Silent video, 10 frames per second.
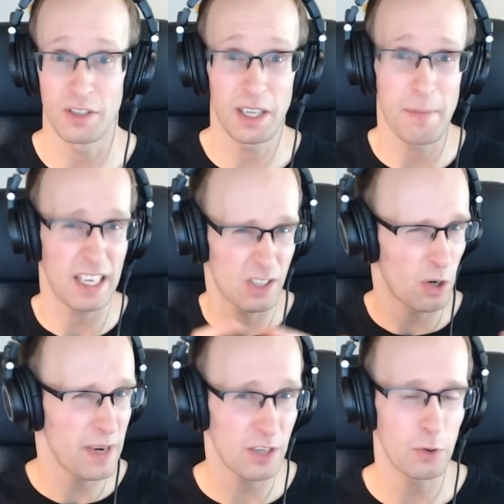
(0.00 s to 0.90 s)
You can make so
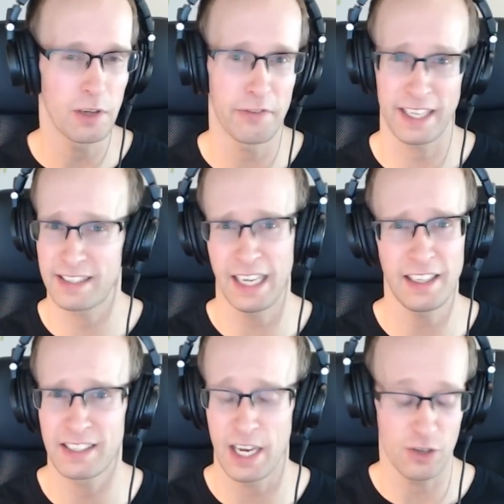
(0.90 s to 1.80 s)
many cool effects, set
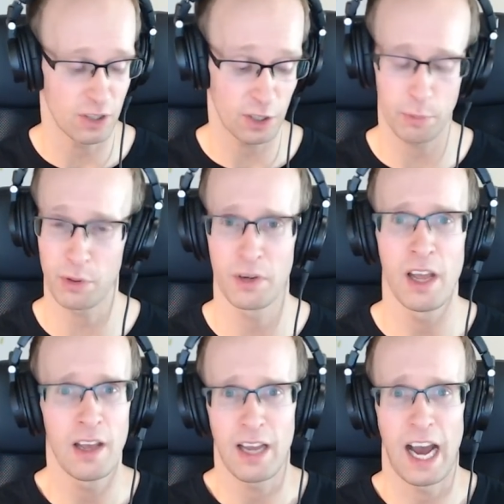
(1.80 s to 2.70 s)
extensions. You can put
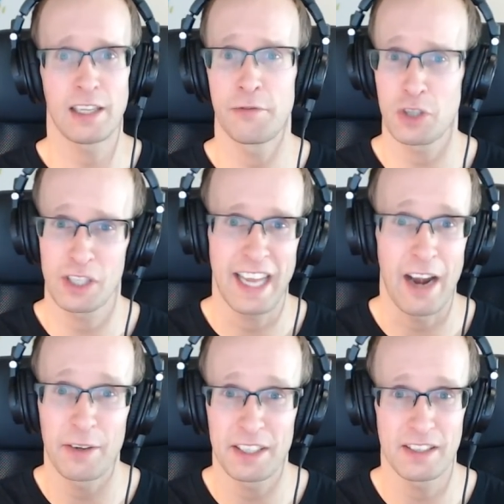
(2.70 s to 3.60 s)
artificial
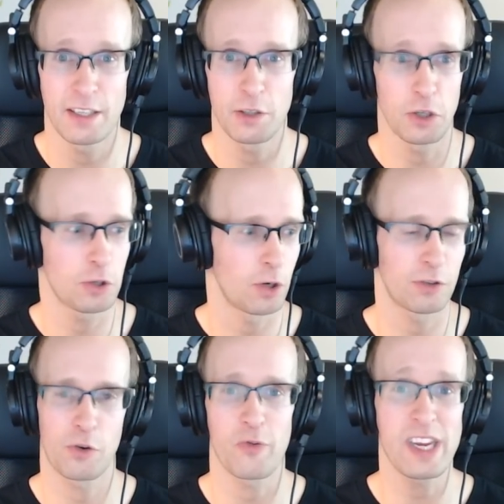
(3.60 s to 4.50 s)
characters into your shot,
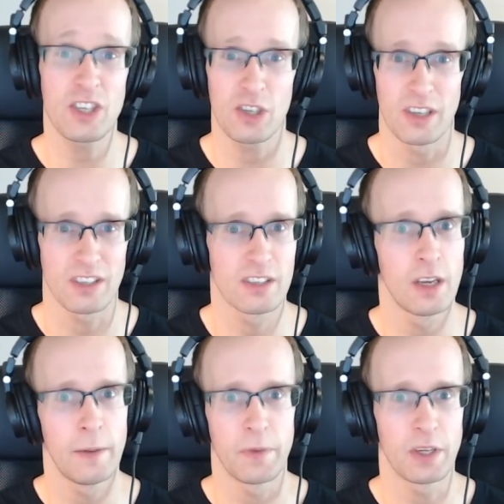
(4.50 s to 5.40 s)
creatures.
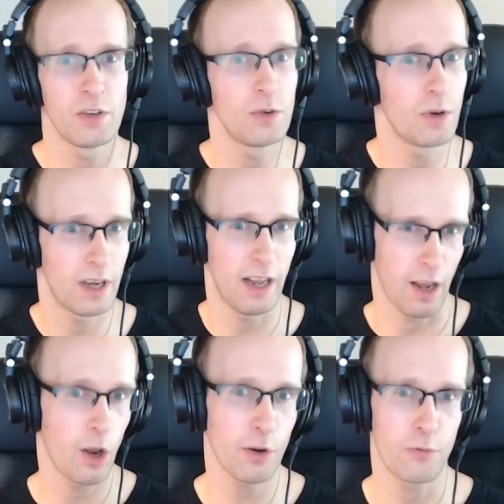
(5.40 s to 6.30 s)
You can do a
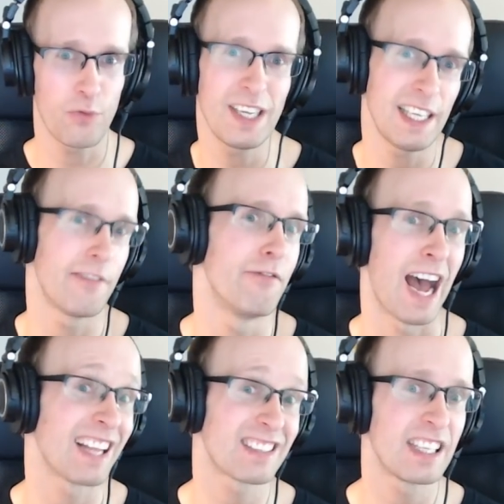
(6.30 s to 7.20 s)
lot of really
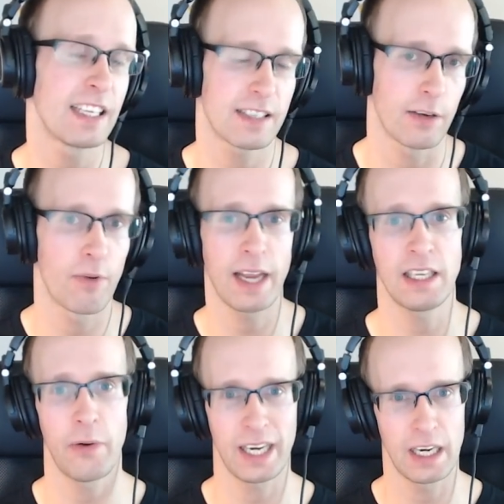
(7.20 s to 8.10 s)
advanced things that right
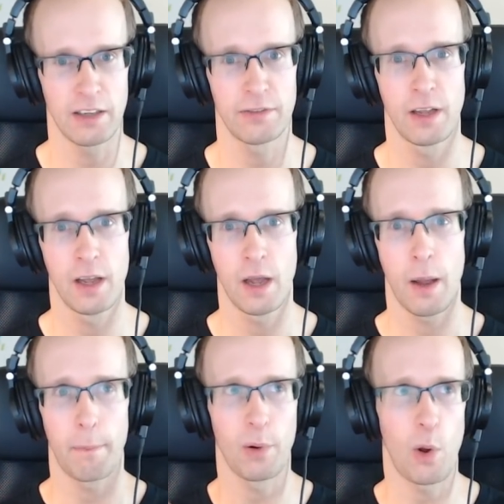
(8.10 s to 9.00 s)
now are kind of
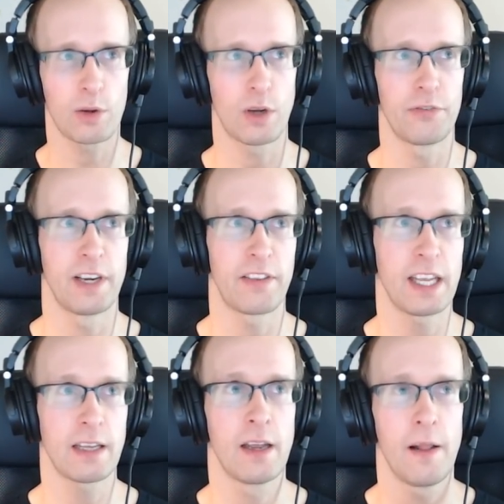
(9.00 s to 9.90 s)
blocked off. And I
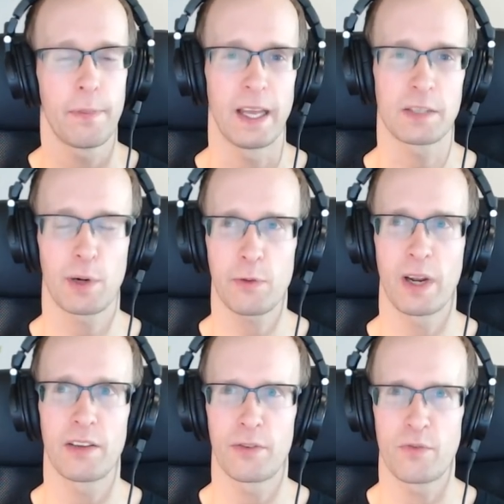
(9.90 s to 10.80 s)
think that's probably
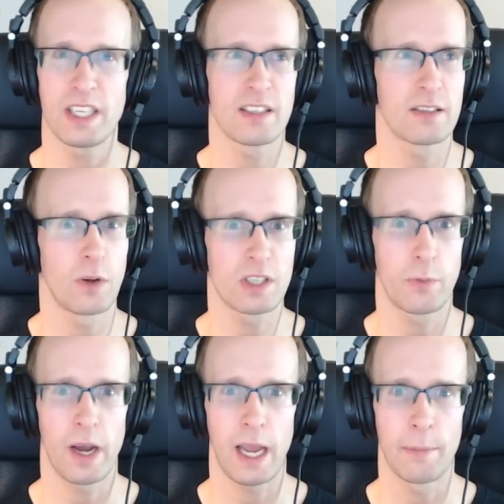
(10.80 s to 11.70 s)
one of the reasons also
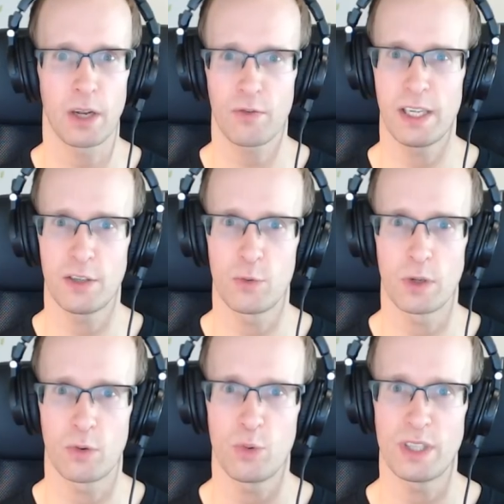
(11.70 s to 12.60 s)
why I'm not really
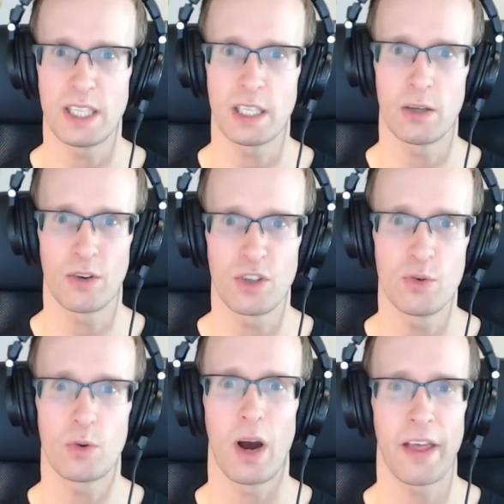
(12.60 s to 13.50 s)
doing Houdini or
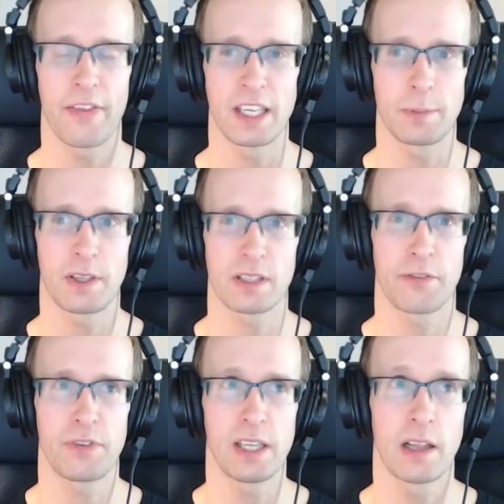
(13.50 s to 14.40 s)
Nuke or other things, because I
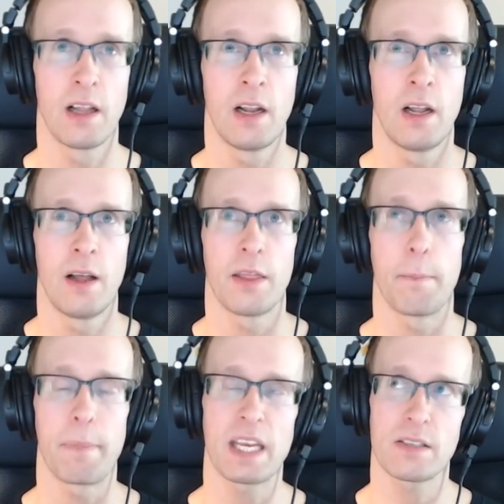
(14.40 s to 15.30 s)
feel the
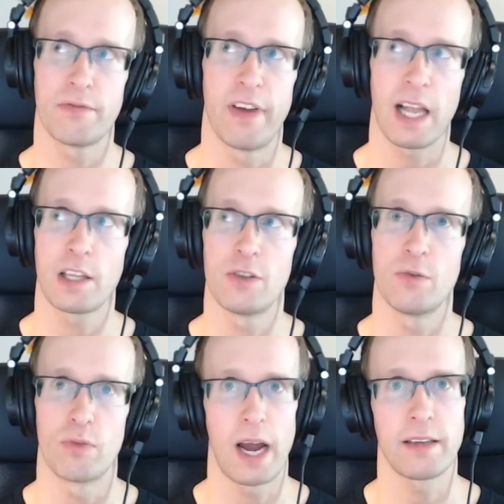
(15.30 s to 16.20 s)
biggest value
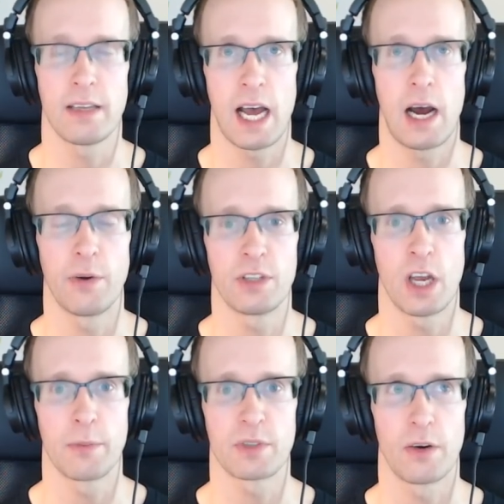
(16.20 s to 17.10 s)
right now in
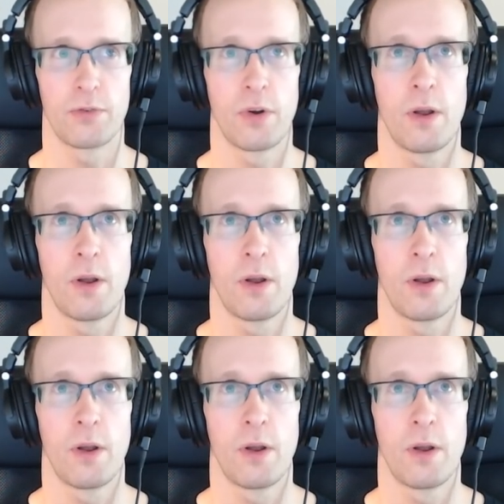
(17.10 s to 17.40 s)
terms of